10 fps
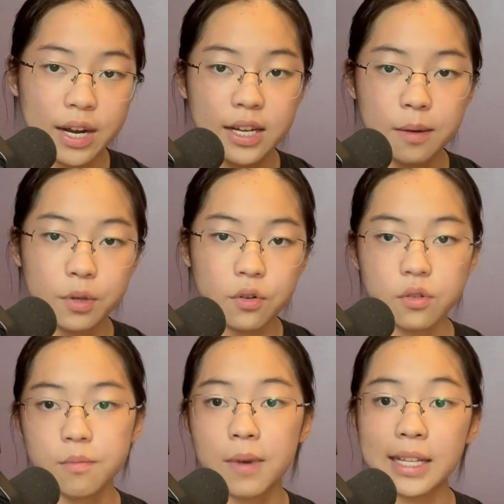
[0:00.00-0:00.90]

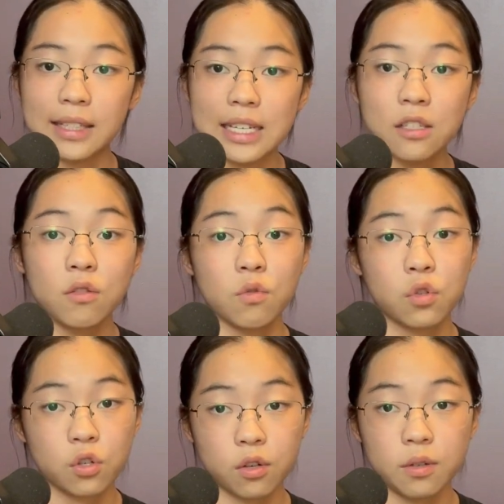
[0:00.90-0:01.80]
chemicals might lead to
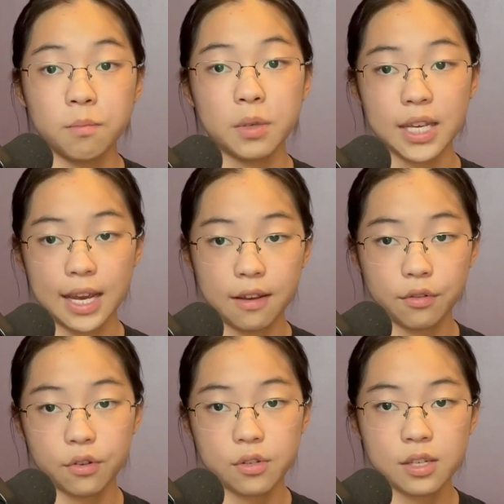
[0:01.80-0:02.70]
certain
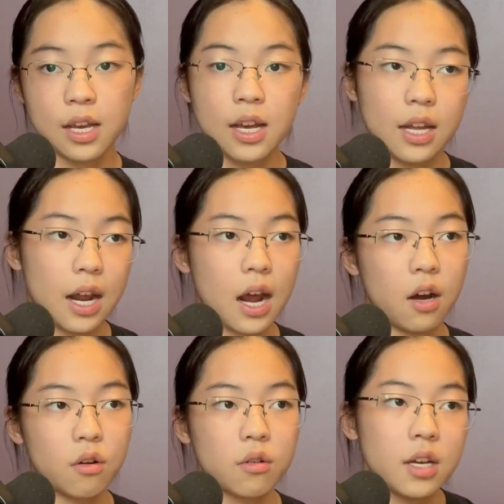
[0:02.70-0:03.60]
behaviors, and
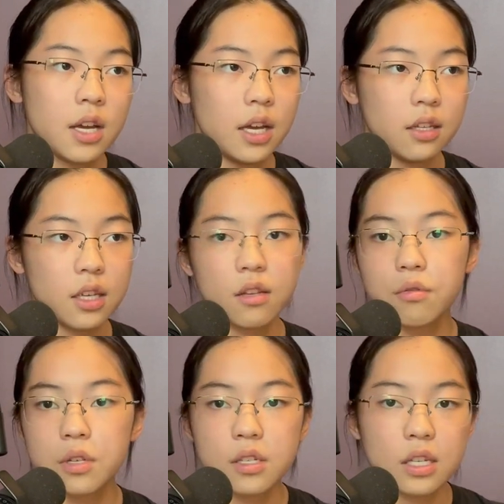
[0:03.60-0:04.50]
how an
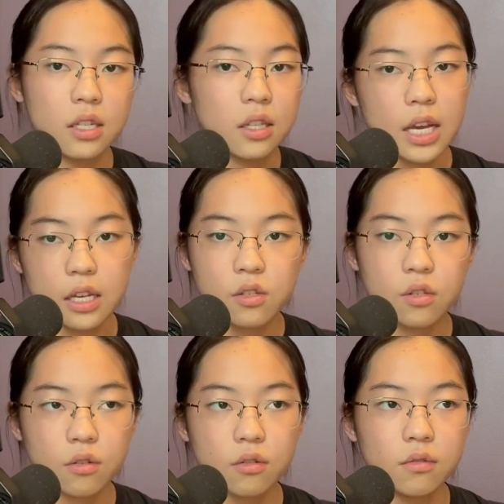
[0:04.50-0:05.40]
increase in a
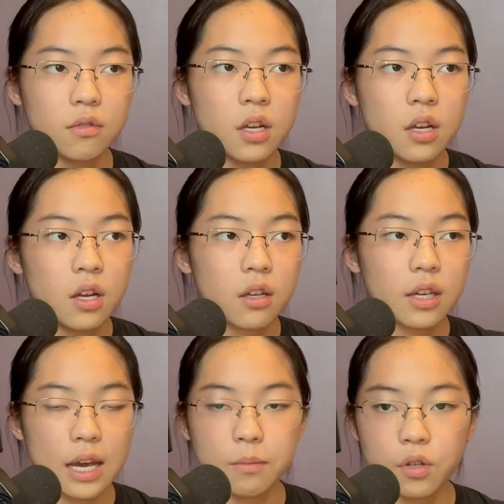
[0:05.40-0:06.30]
certain
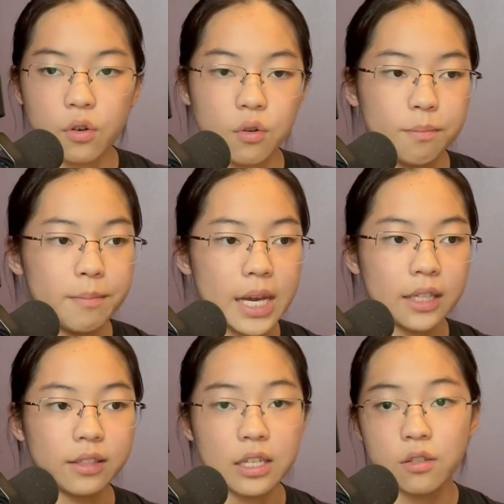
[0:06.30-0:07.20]
chemical may
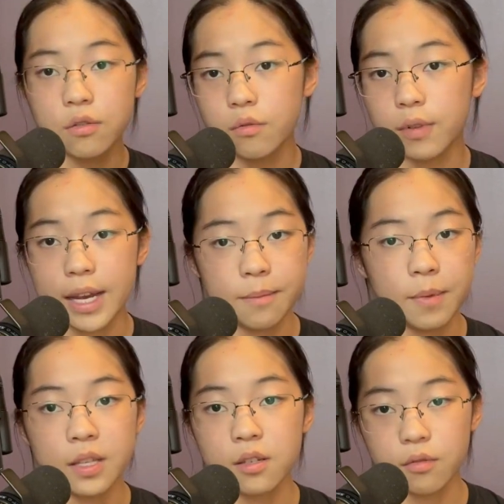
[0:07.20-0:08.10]
lead to a
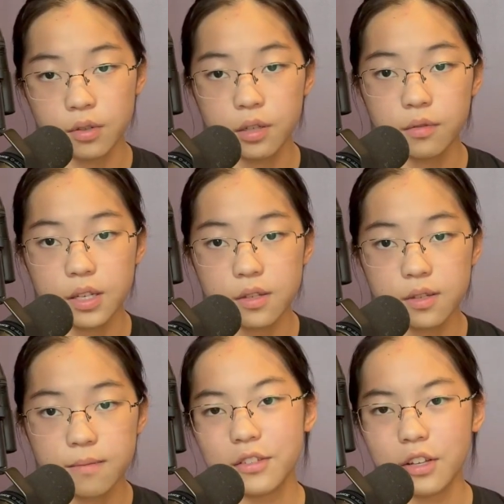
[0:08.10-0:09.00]
mental illness.
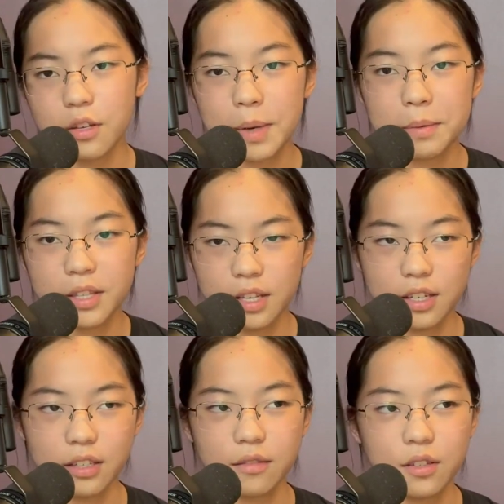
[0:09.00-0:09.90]
Now you might be
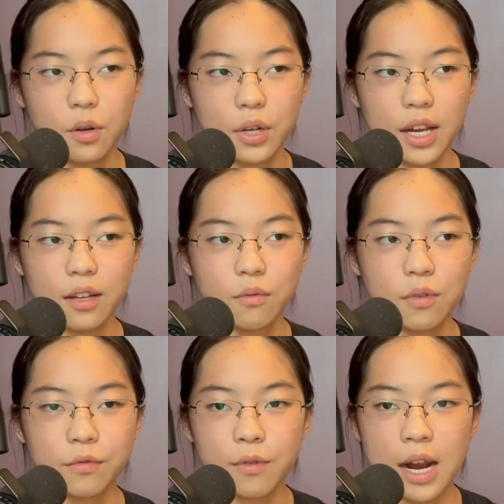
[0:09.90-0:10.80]
thinking, okay,
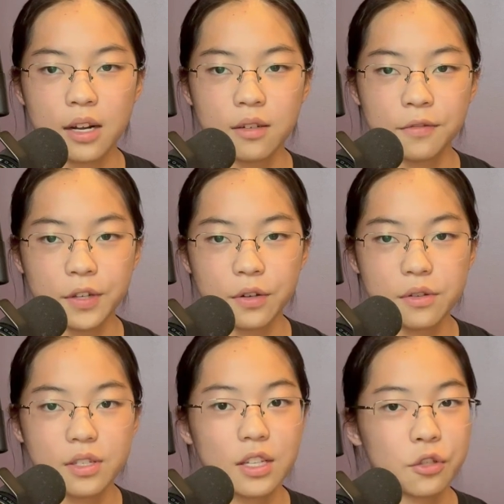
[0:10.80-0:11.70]
we've ran out of
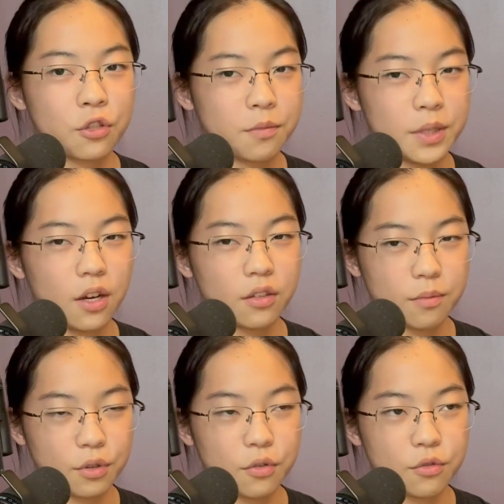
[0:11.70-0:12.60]
fingers. That should be all the
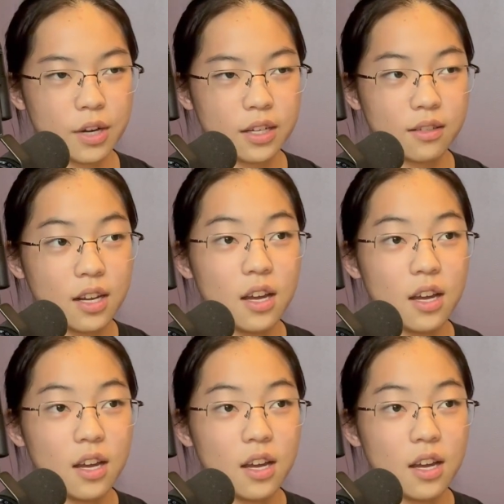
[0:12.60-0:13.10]
approach, right?